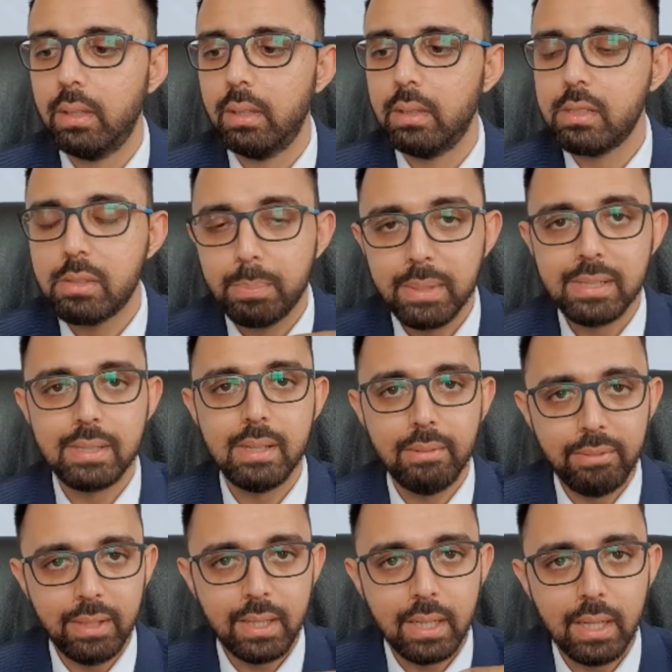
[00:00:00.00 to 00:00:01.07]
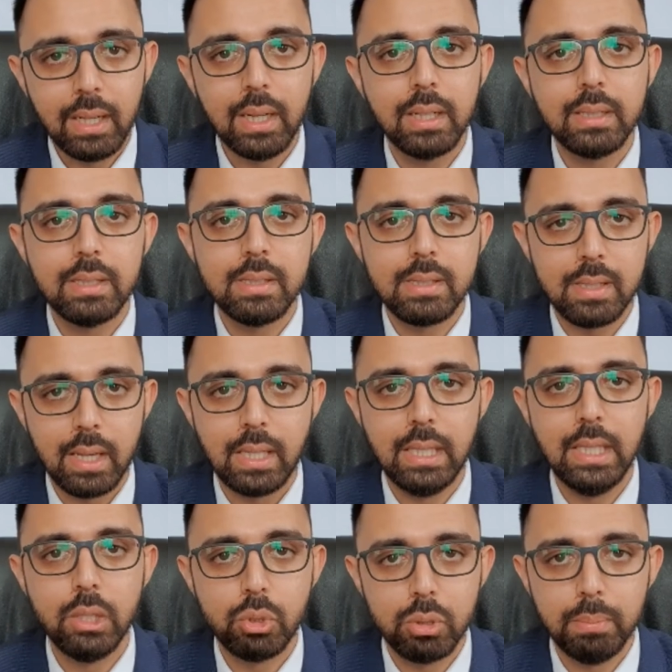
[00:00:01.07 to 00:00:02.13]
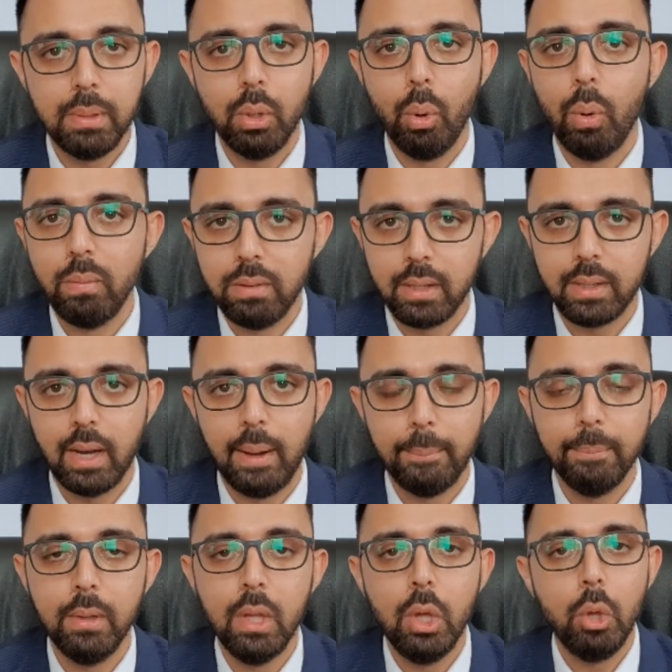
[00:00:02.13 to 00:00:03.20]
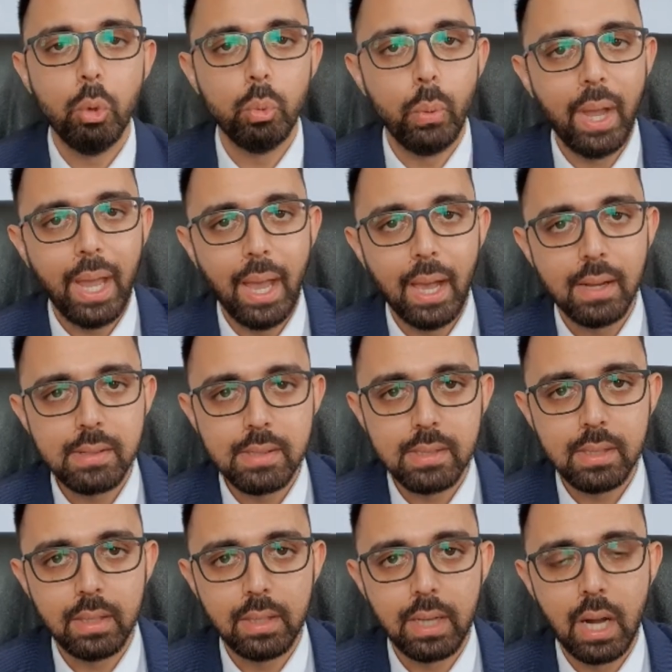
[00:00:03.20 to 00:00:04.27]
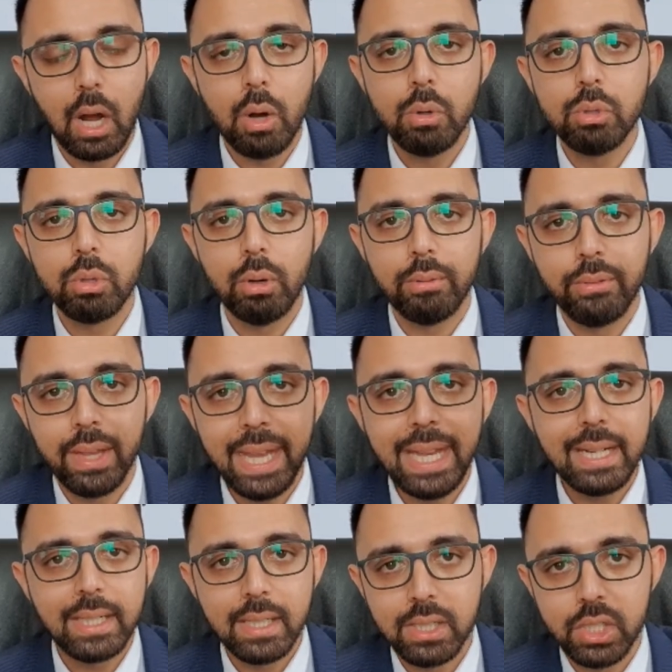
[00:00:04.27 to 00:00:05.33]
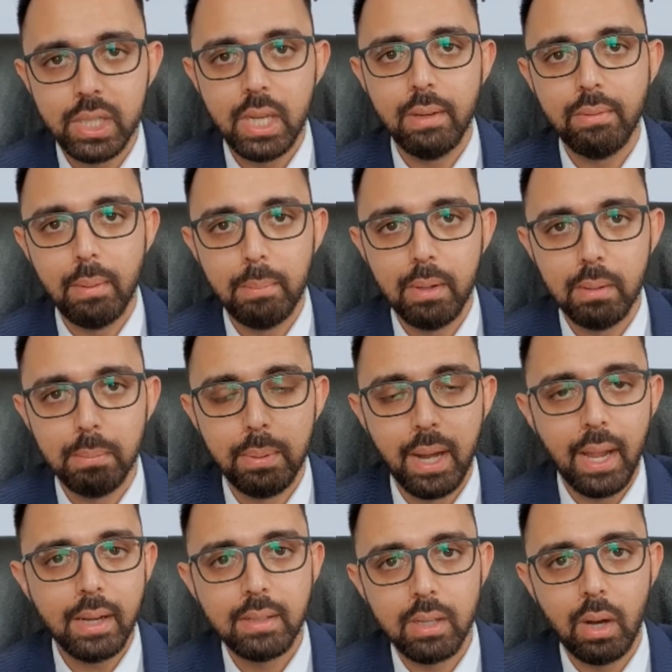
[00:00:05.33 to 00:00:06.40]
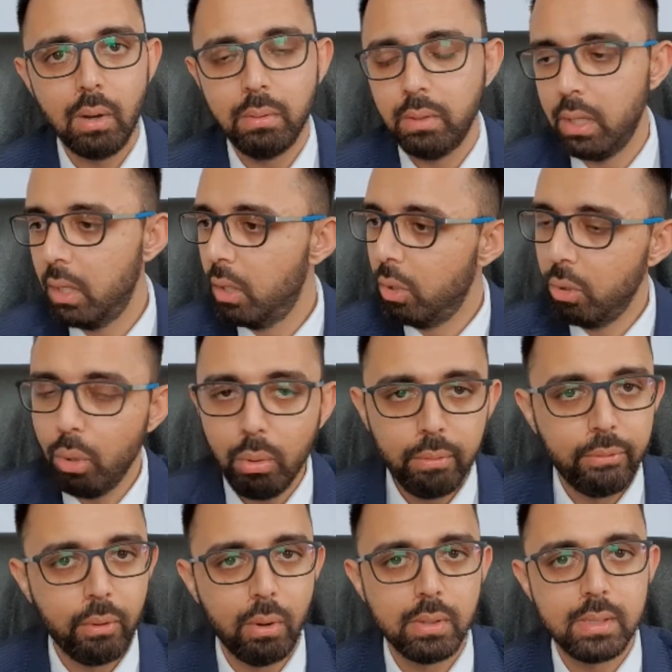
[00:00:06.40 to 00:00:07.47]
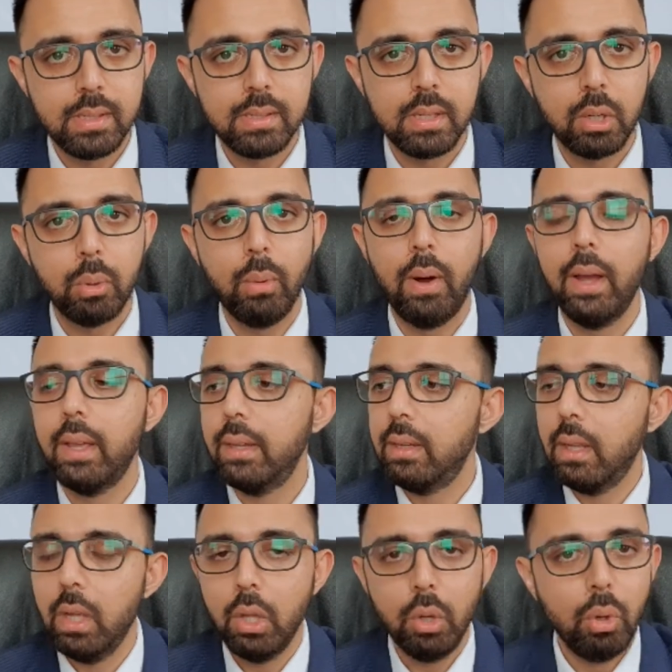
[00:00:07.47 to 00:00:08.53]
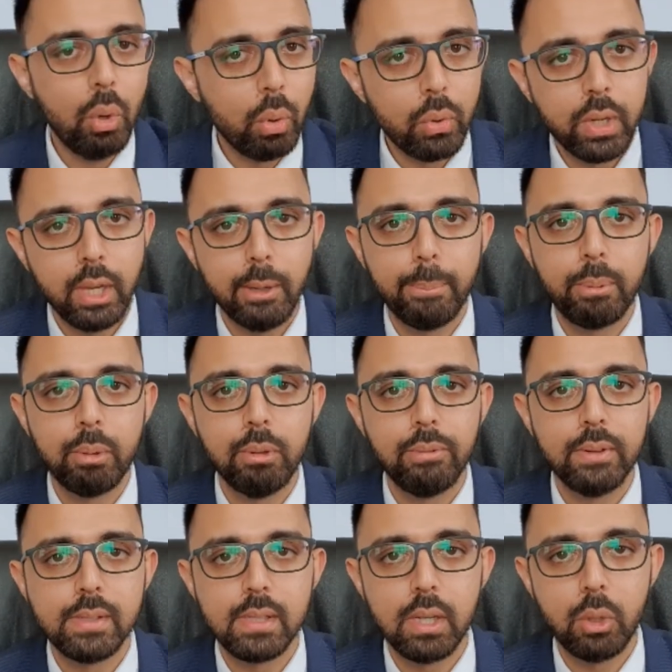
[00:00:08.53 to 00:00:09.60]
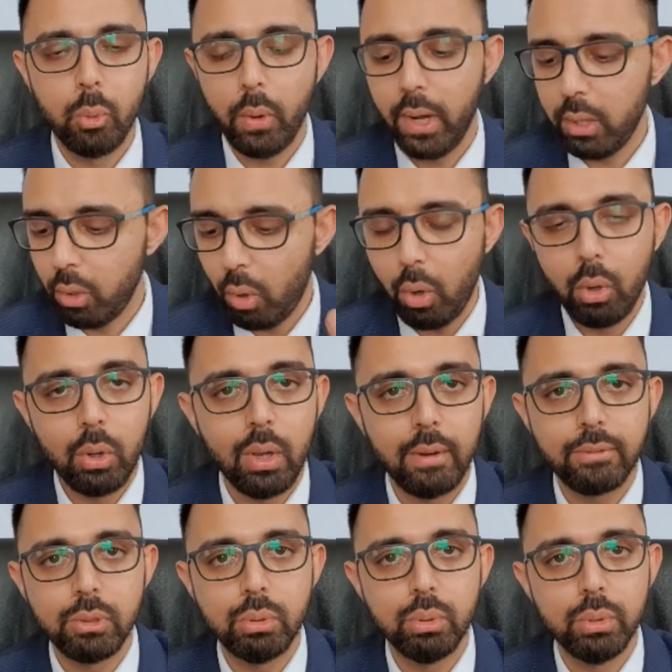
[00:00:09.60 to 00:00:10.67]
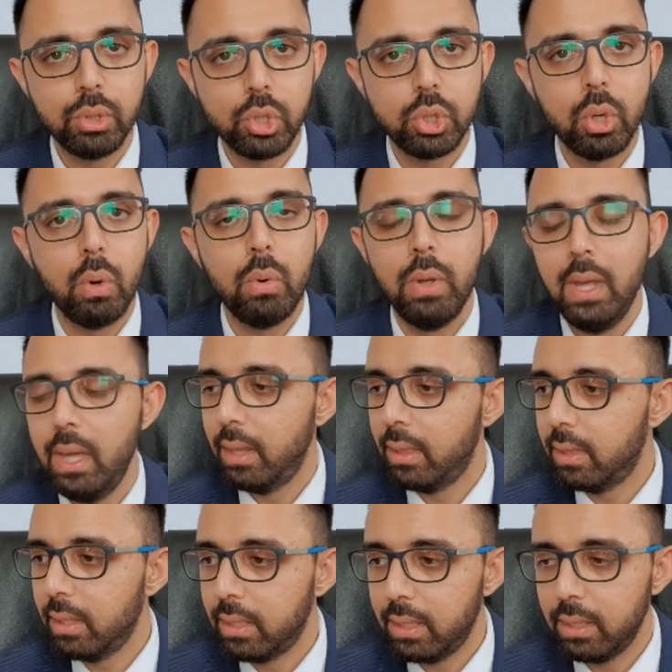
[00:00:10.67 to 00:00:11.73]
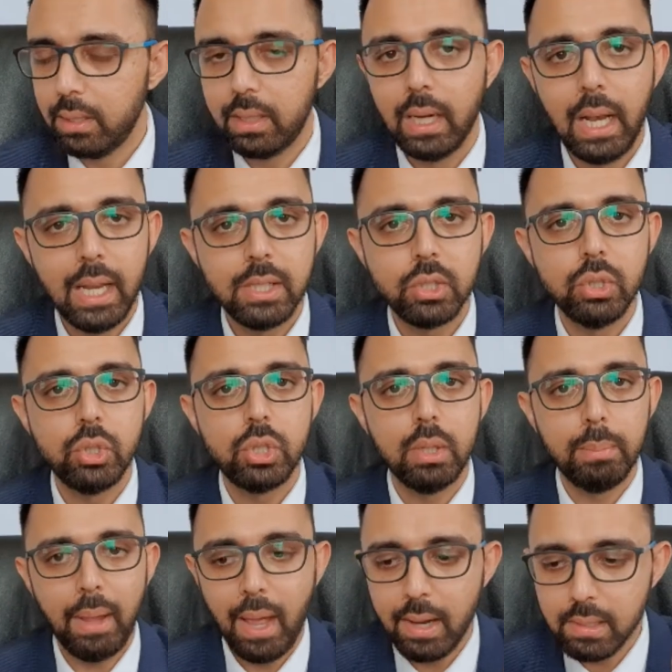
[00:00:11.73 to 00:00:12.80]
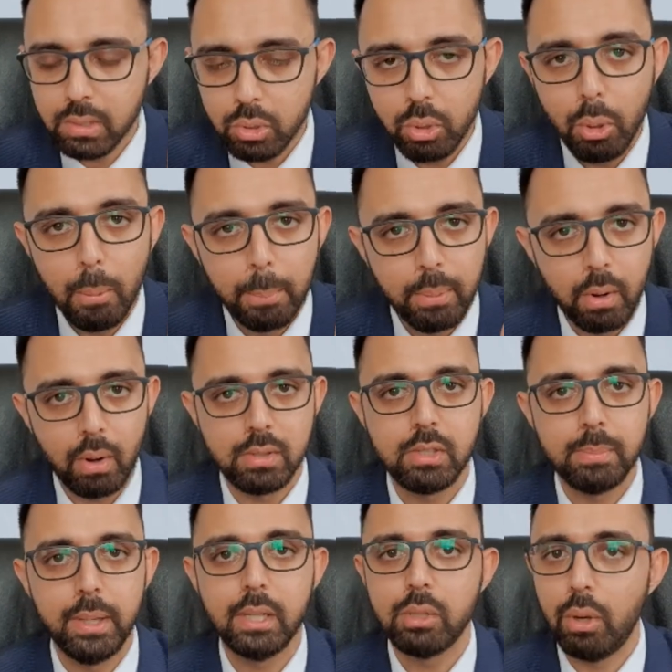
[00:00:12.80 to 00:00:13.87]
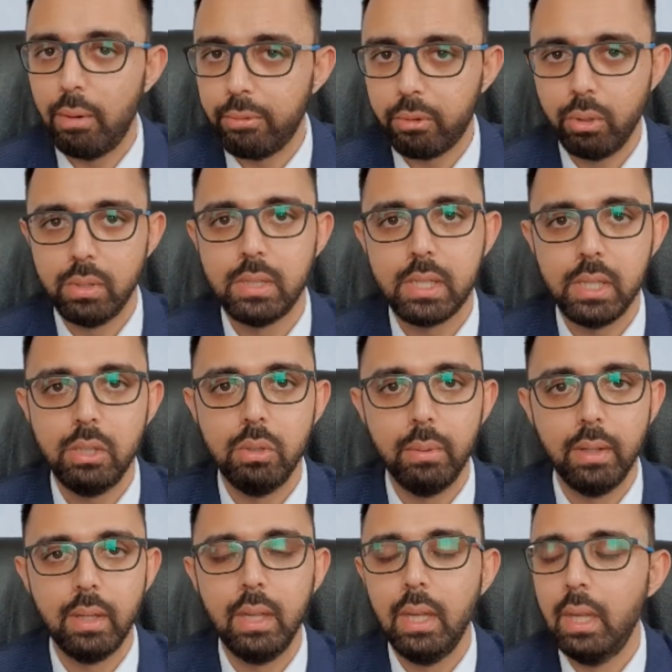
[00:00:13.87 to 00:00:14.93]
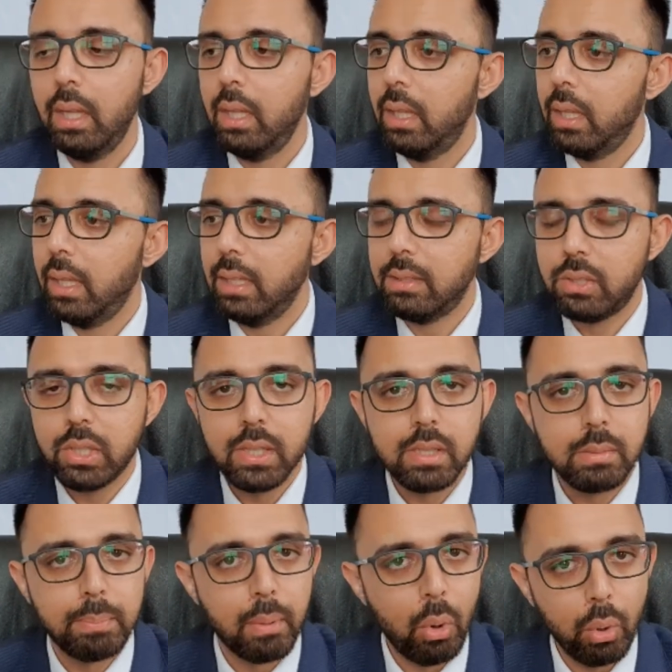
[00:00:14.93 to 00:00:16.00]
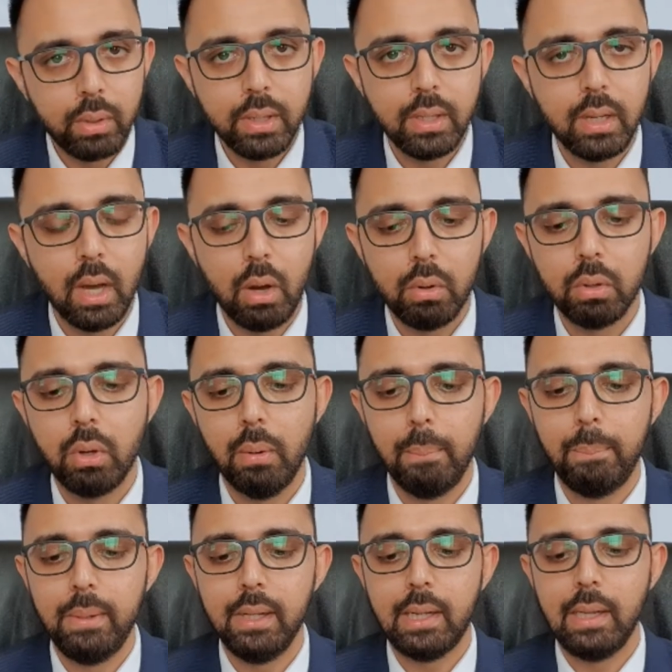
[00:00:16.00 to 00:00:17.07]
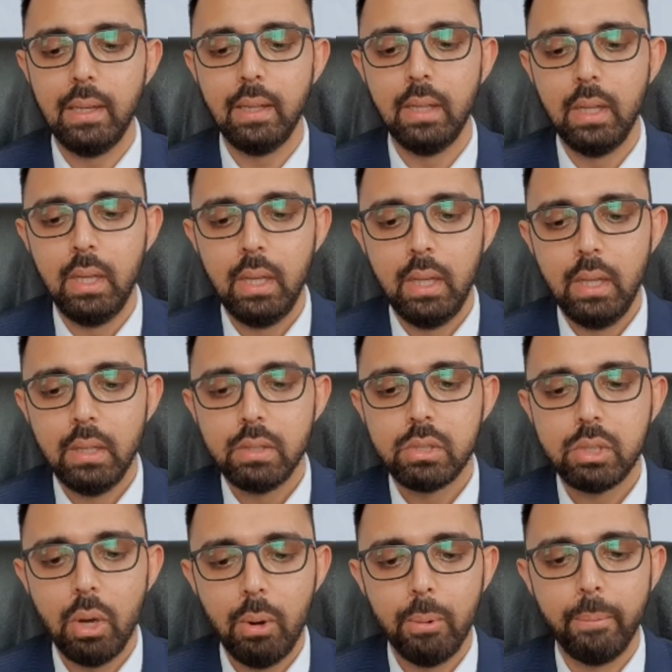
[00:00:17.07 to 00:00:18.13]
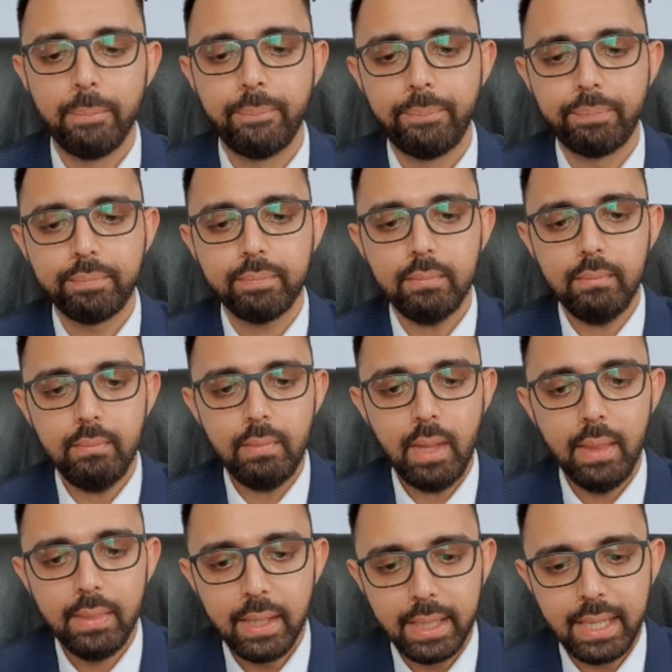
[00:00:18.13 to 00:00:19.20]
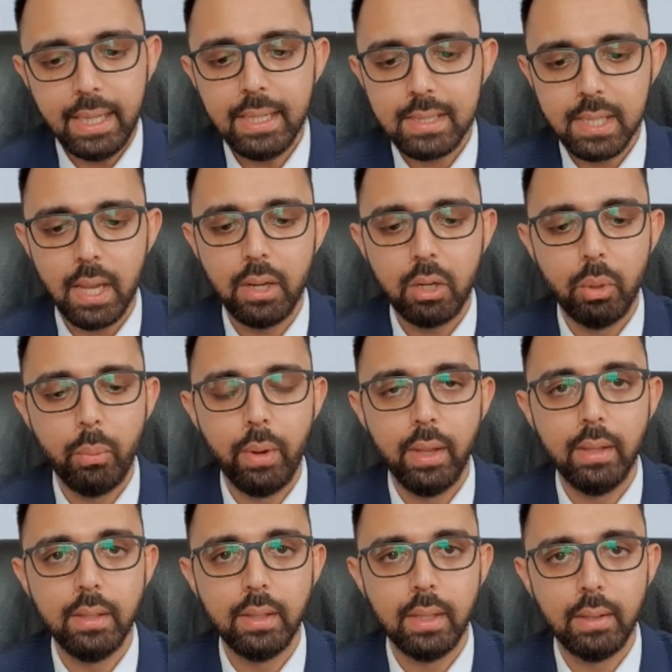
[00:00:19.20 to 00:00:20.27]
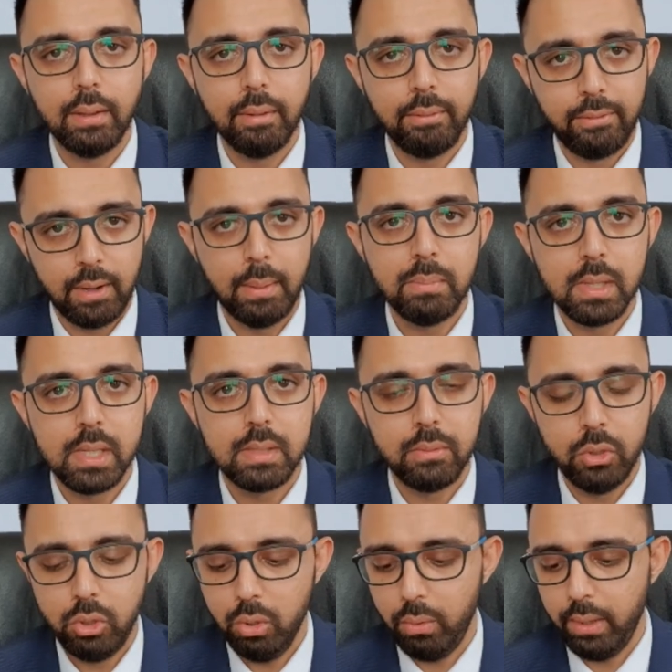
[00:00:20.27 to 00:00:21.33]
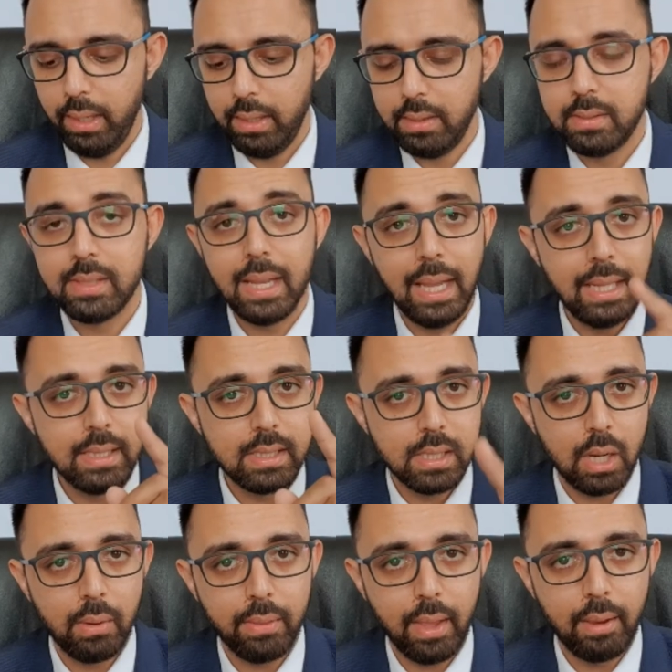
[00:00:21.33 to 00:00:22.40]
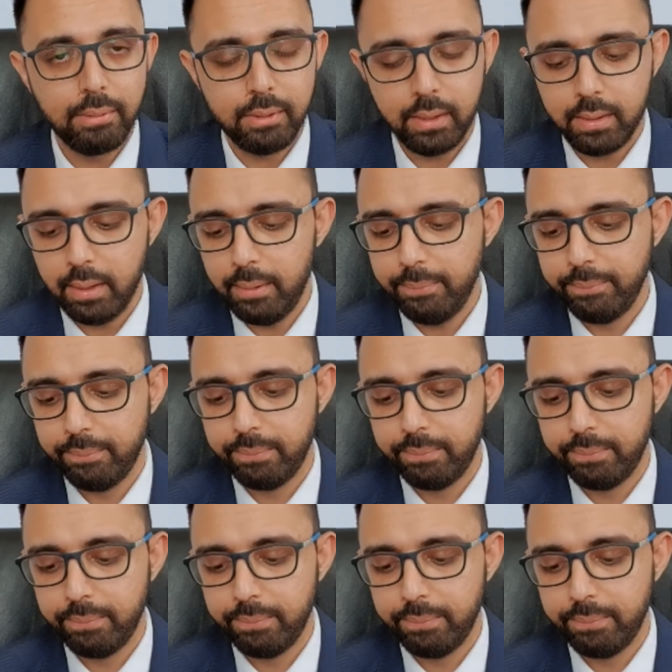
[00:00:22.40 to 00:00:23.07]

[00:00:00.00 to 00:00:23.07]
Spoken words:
specific hurdles that need to be overcome, whereas the ground of irretrievable breakdown, no fault is required, no real proof is required. All you have to do is show the relationship has no prospect of continuing. It's just broken down completely. So, the key takeaway from this video is, in South Africa,